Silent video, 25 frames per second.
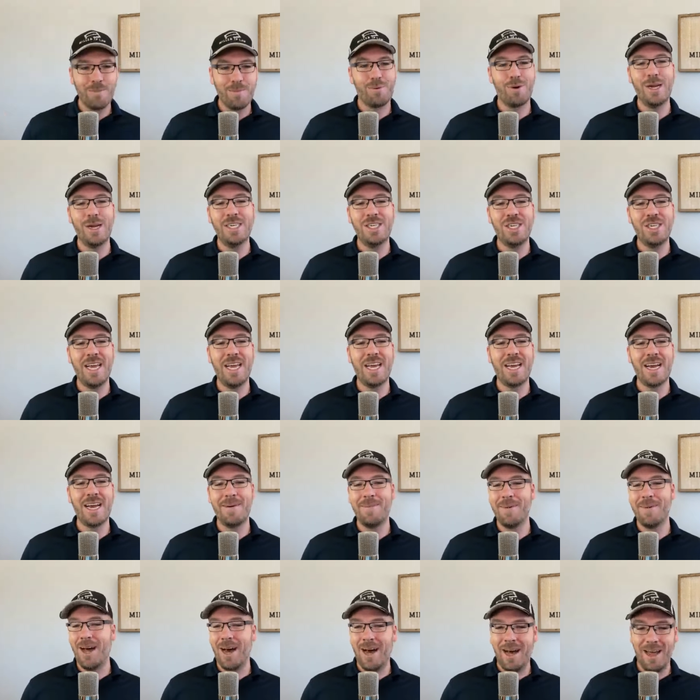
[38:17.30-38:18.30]
appreciate you
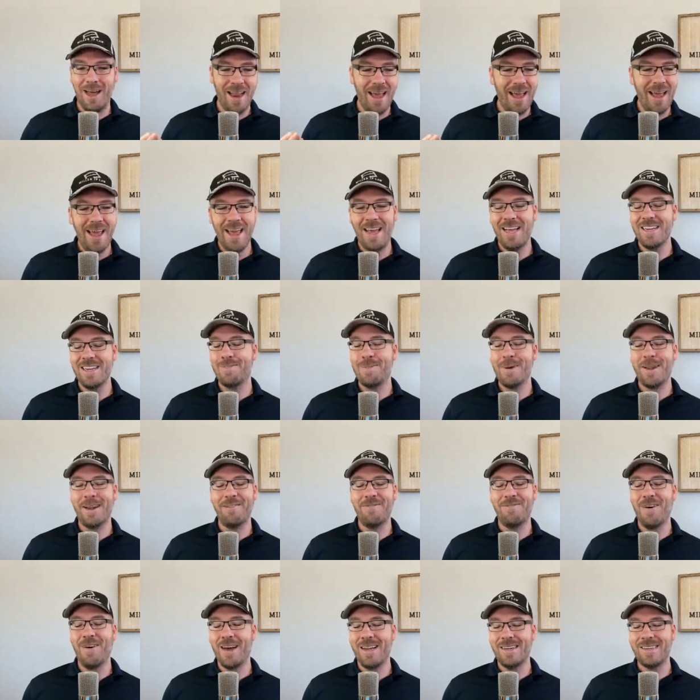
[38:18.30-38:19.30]
coming on. It's been a
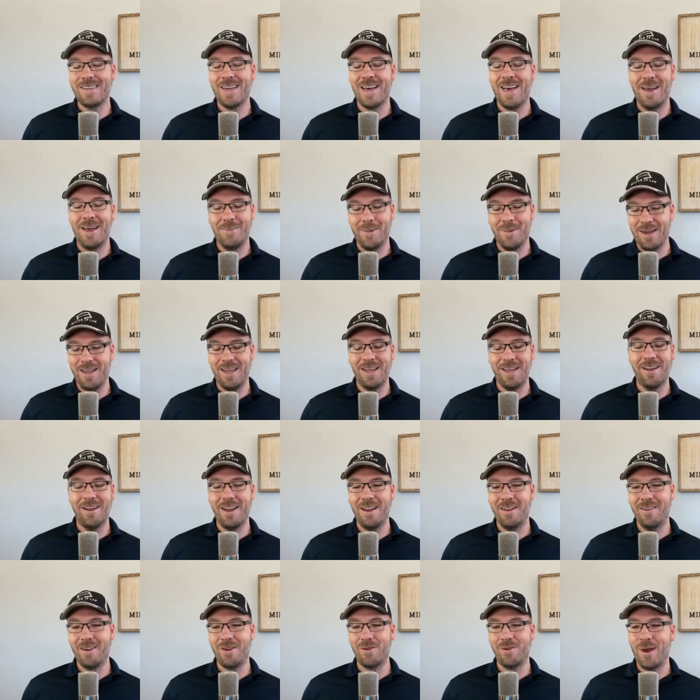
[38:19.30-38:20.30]
fun time and,
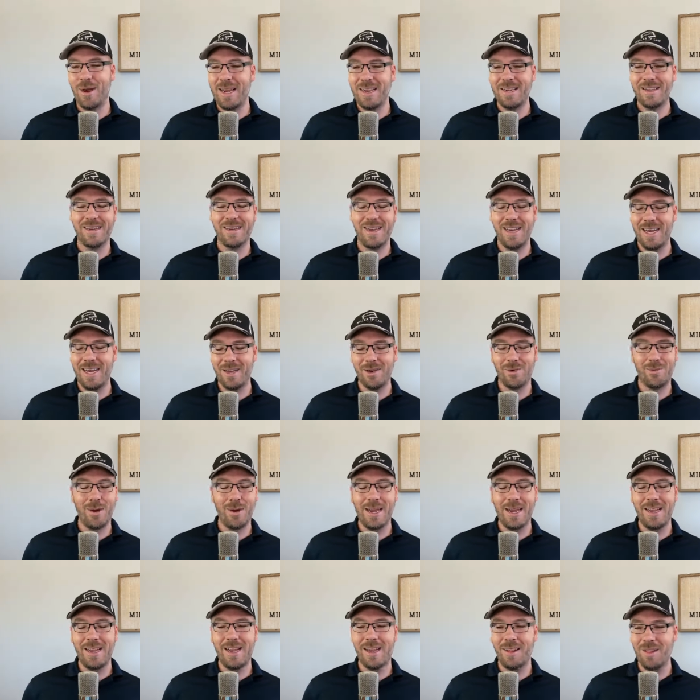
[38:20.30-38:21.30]
and a great uh,
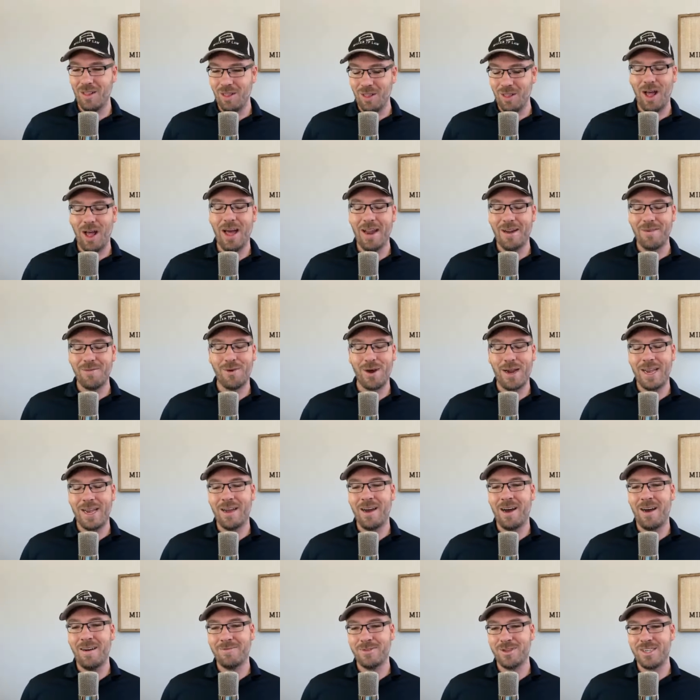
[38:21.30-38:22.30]
great a lot of great
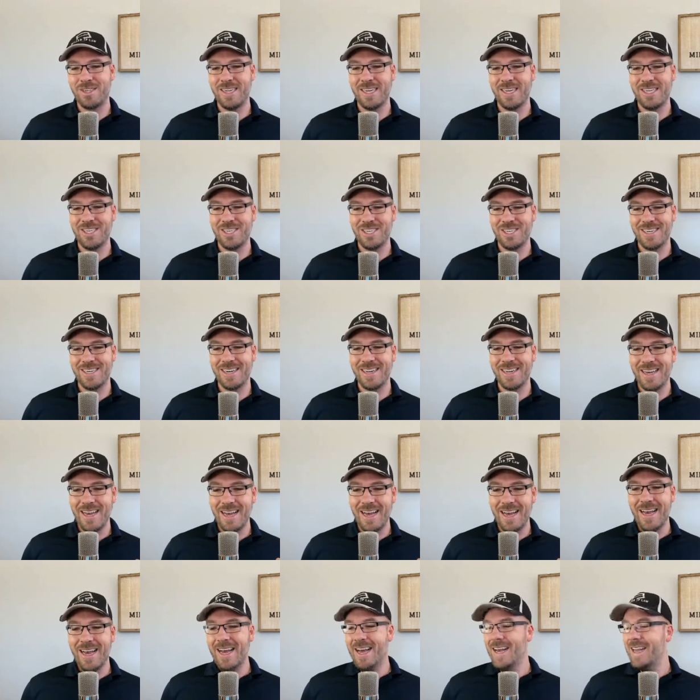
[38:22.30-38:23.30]
conversation.
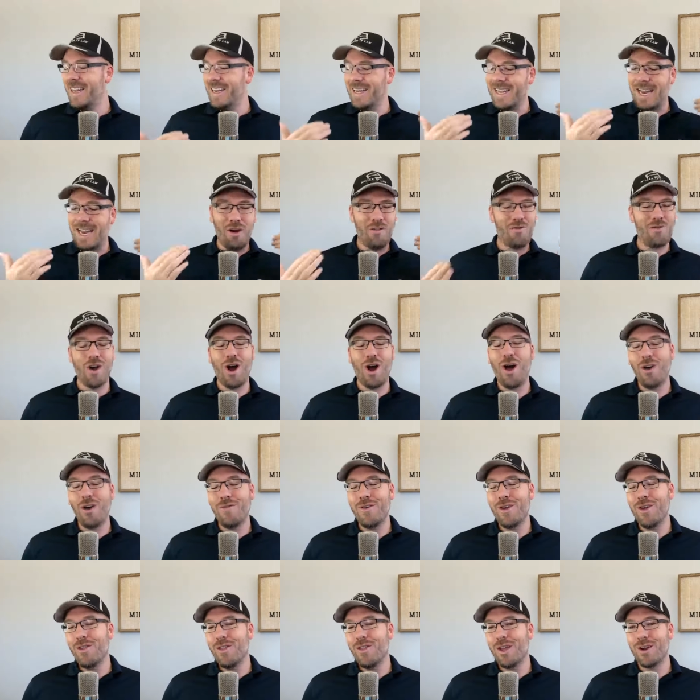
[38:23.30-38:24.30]
Now, for all of
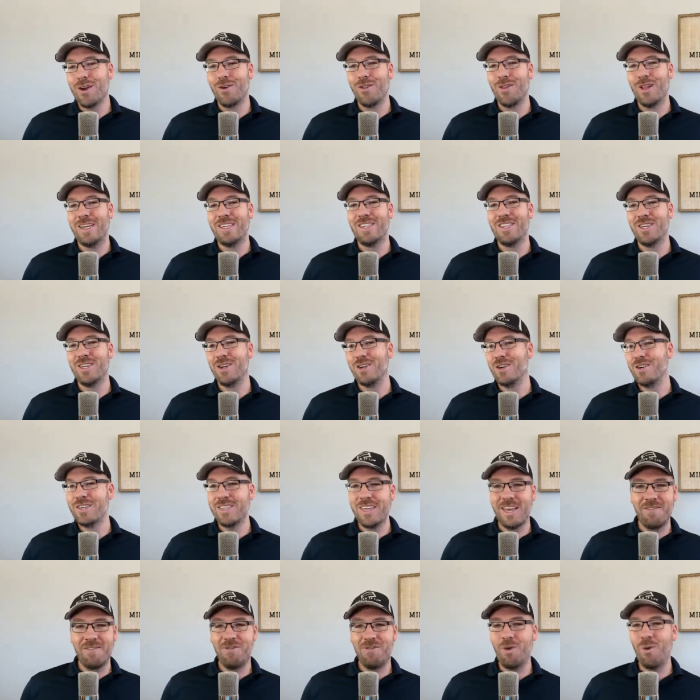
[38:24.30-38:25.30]
you that are
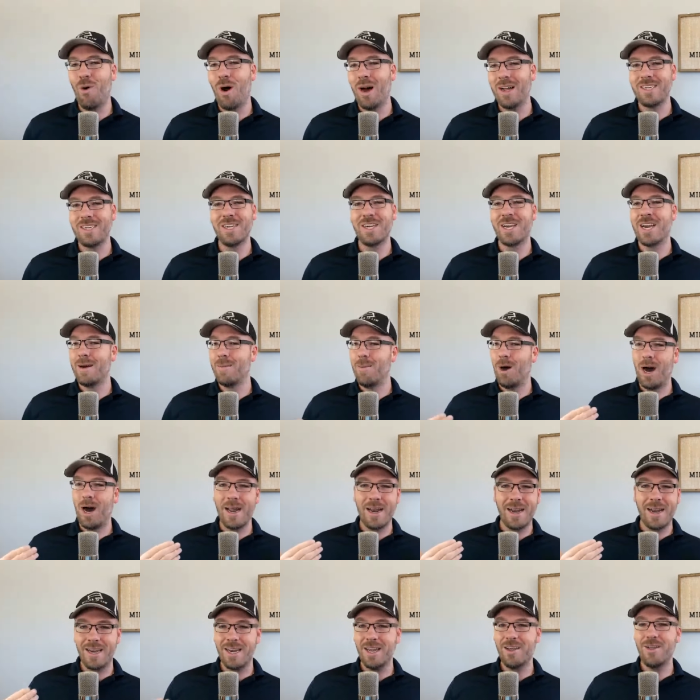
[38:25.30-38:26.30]
listeners, if you want to come
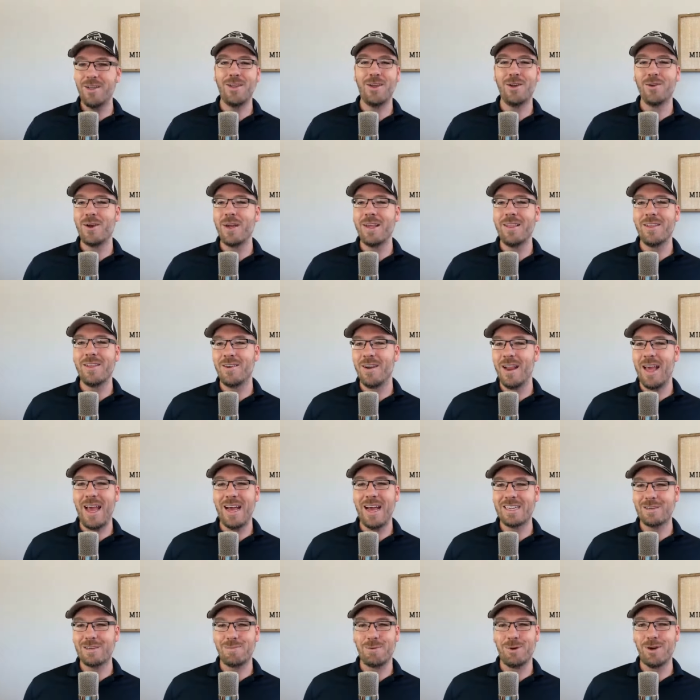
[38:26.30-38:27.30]
on and you're either an
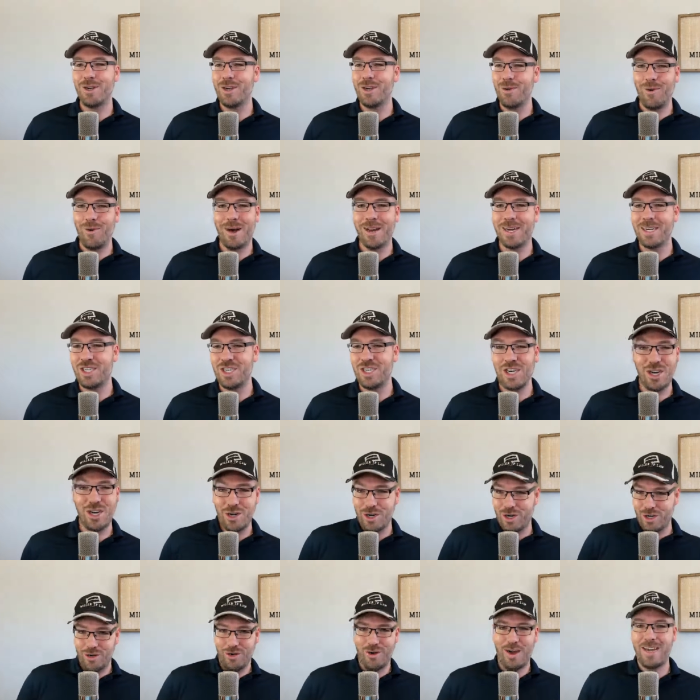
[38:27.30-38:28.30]
expert, you want to share
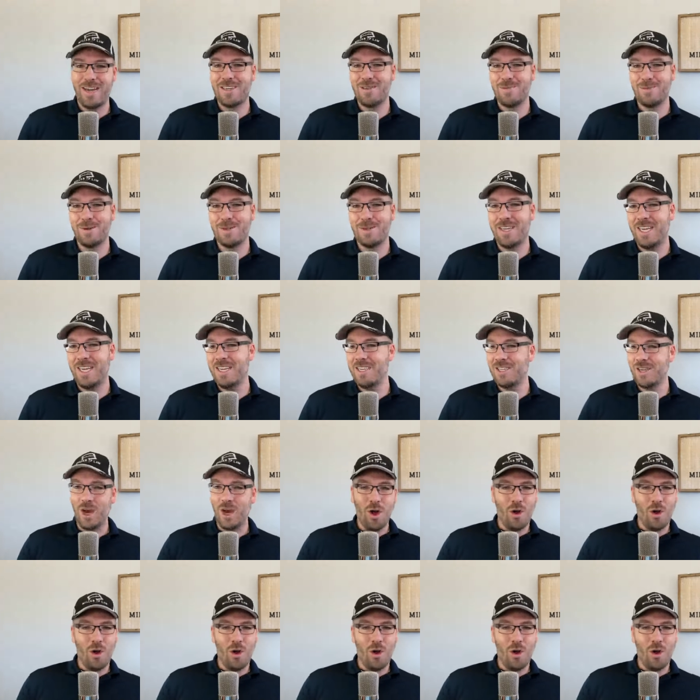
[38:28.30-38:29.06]
your expertise,